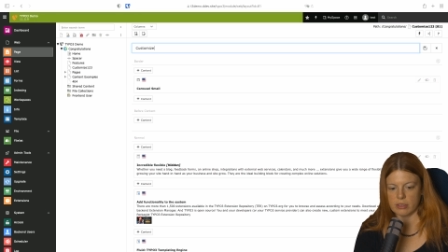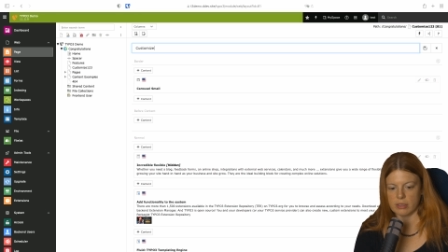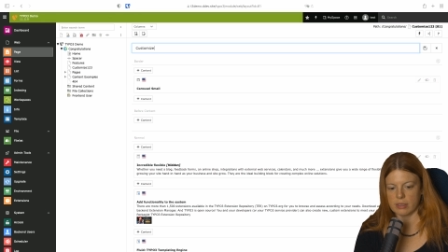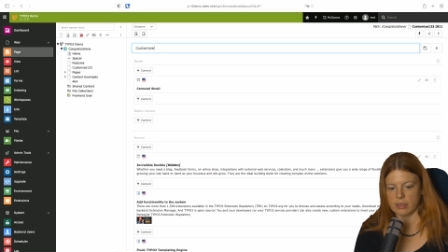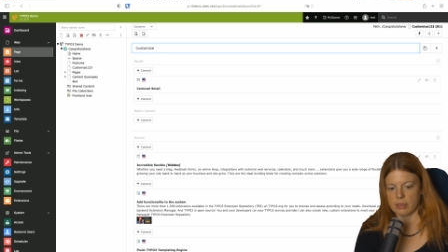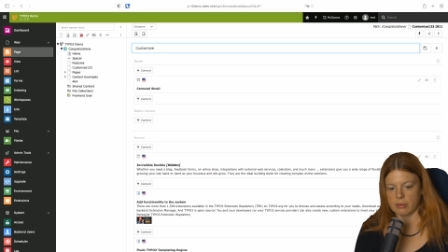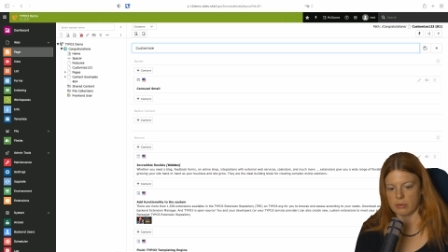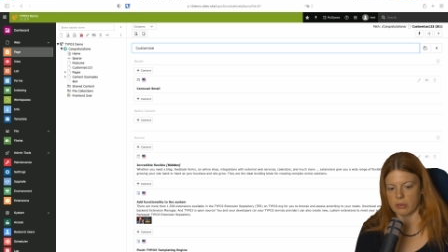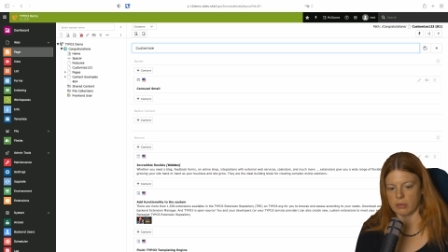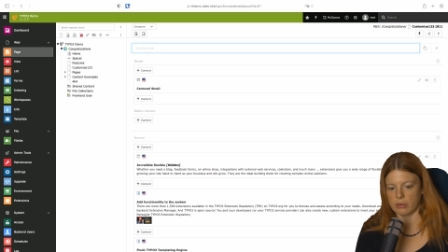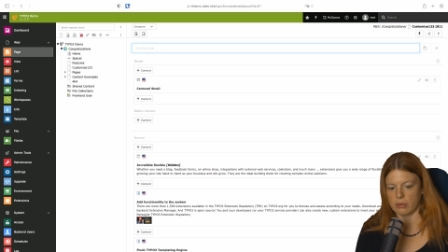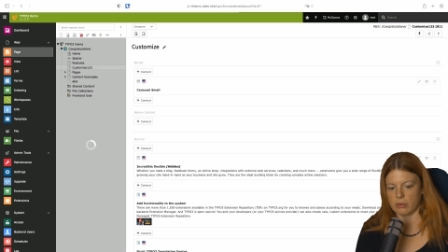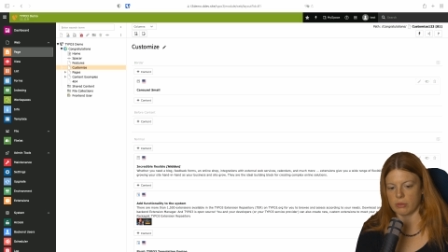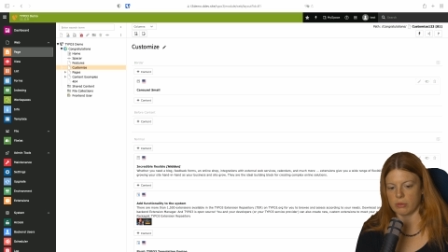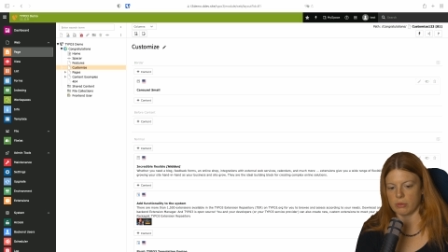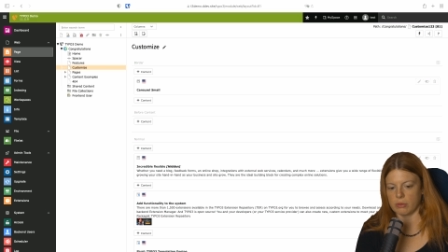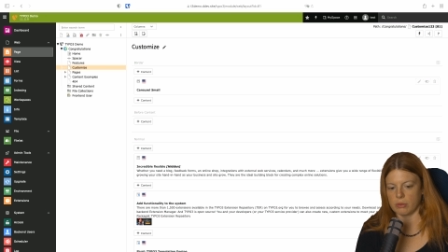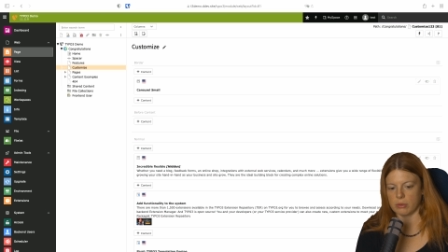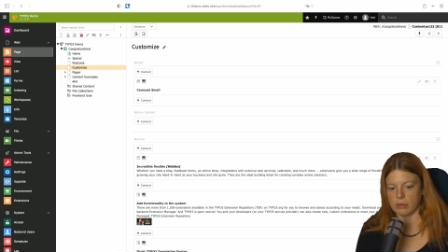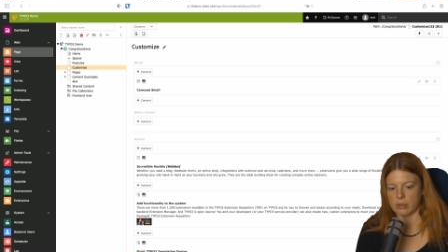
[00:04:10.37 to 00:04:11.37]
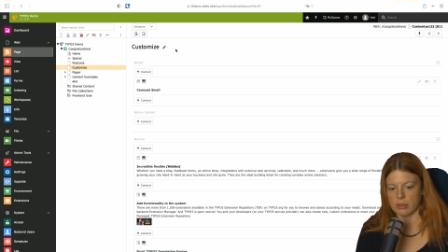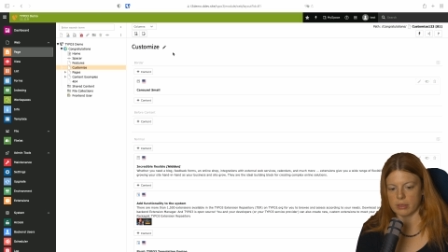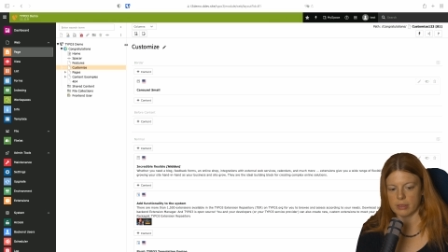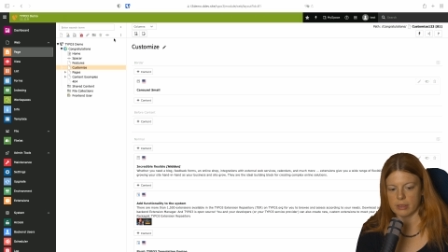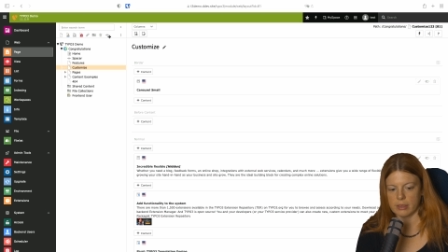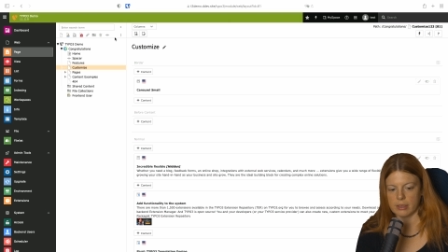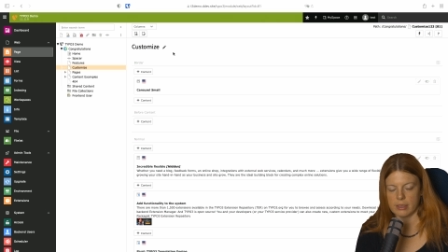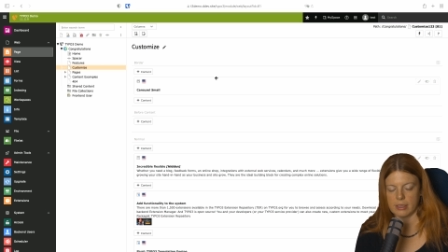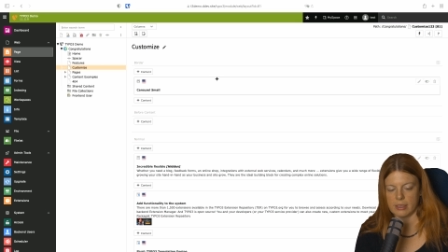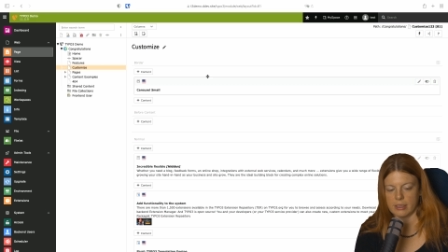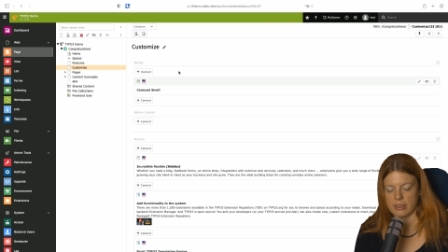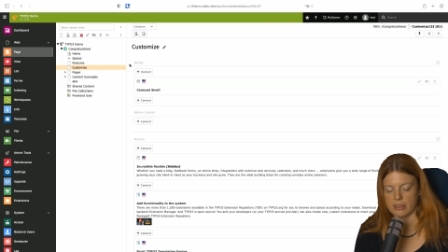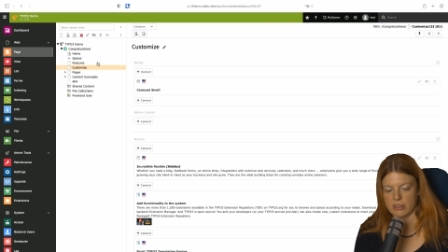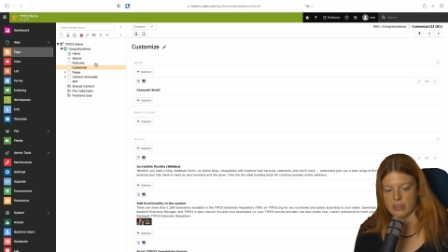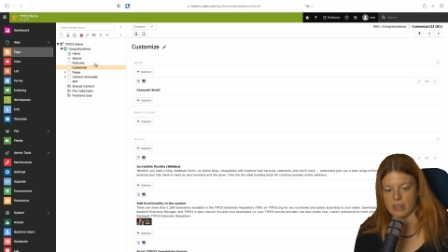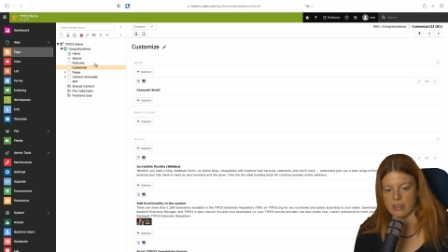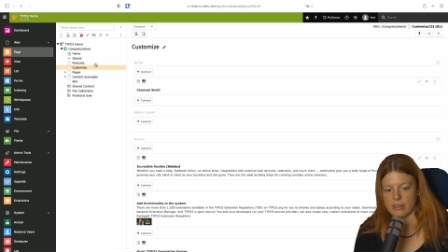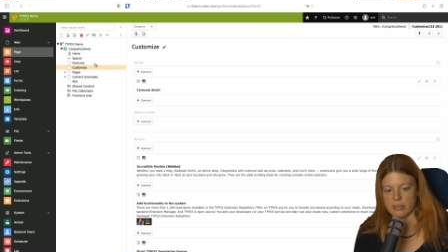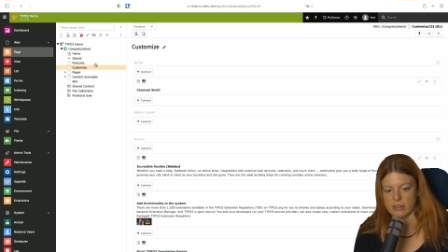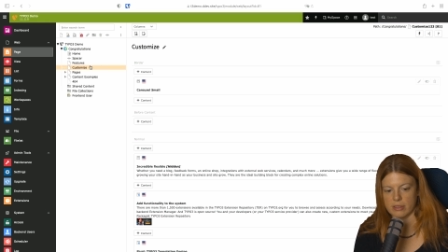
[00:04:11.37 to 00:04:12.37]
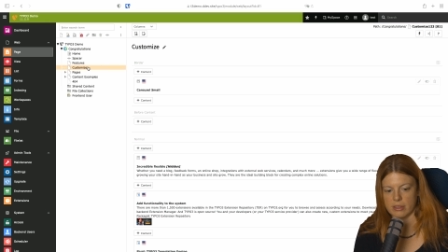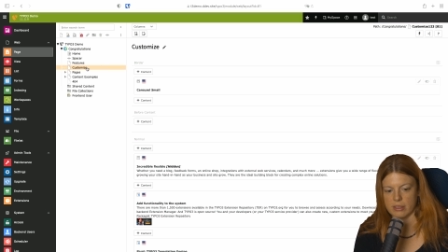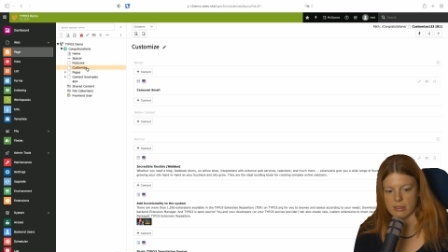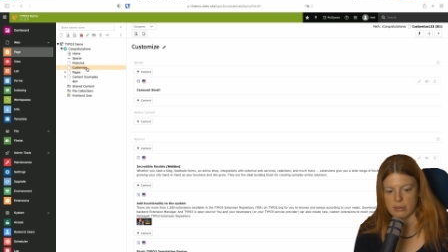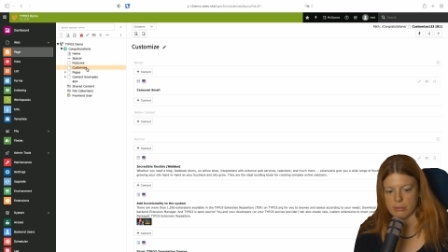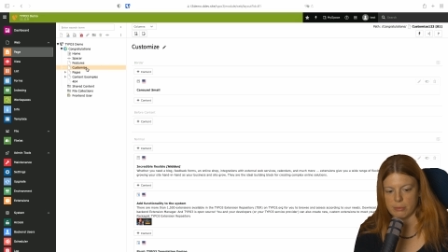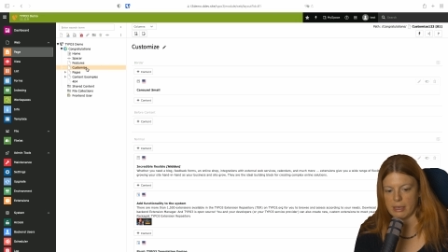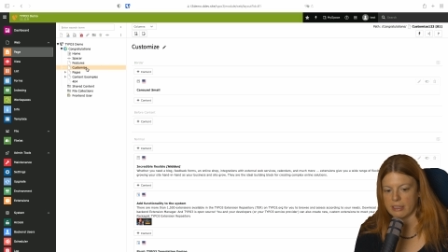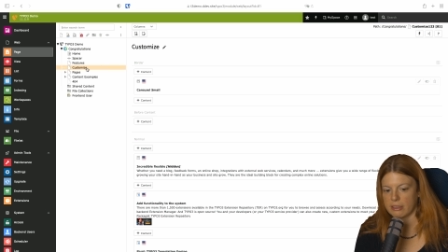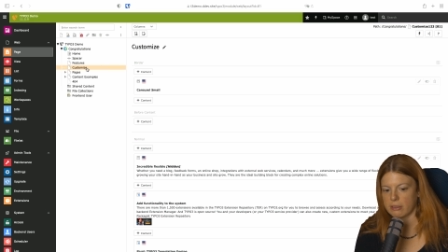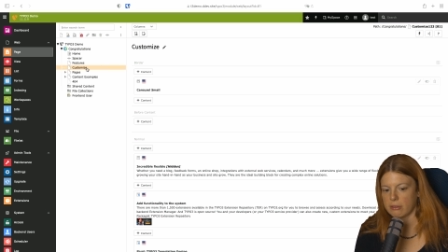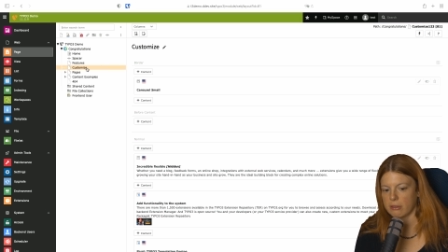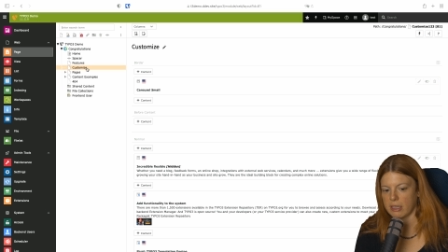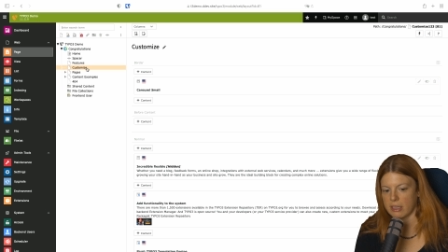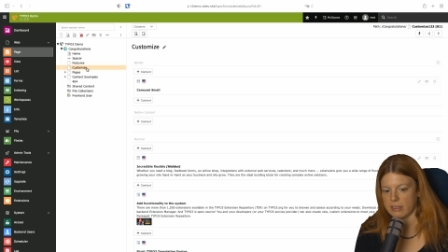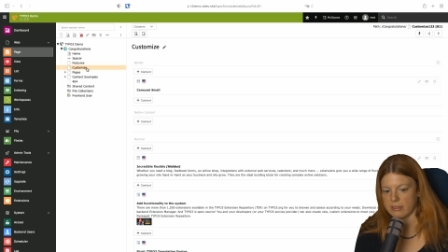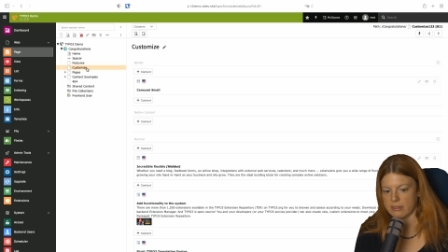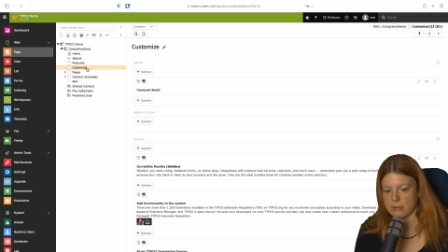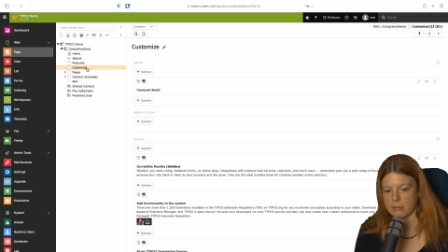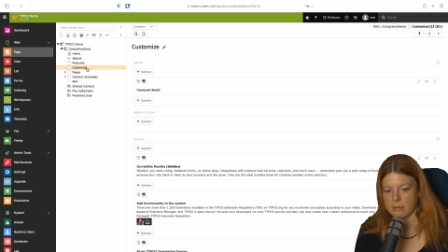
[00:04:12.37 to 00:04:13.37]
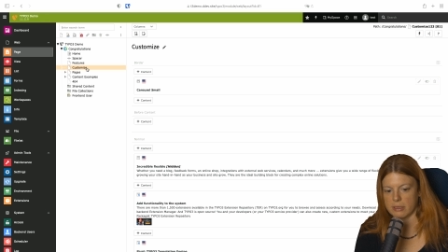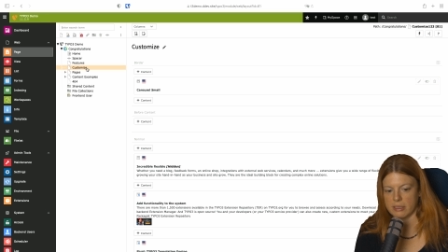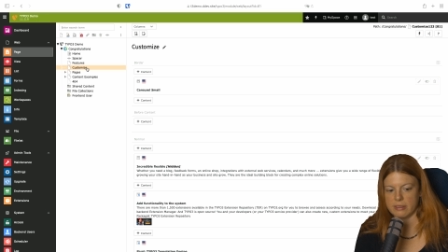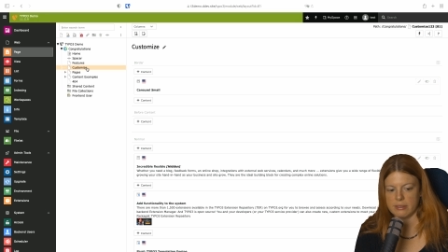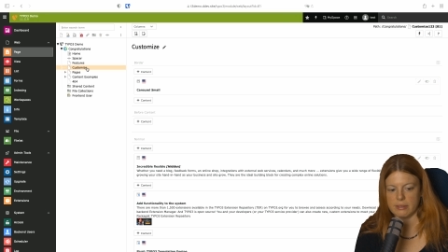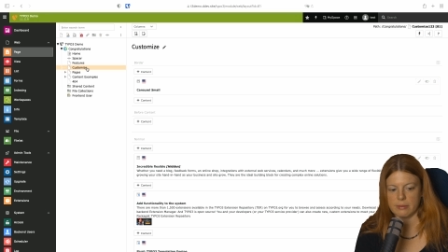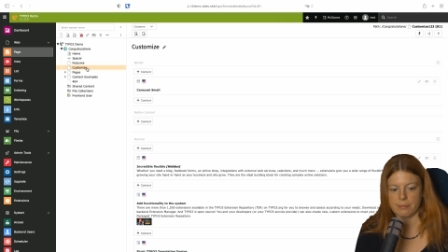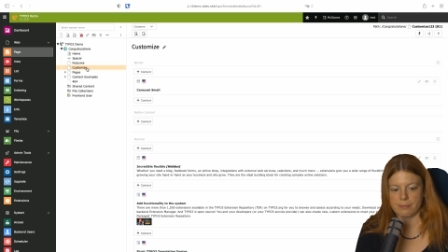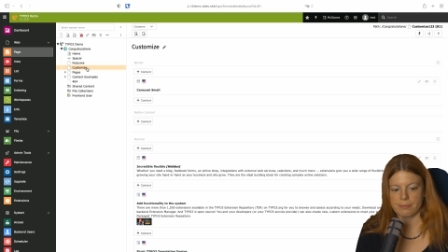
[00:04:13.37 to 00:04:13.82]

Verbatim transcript: I'm going to change this back to customize.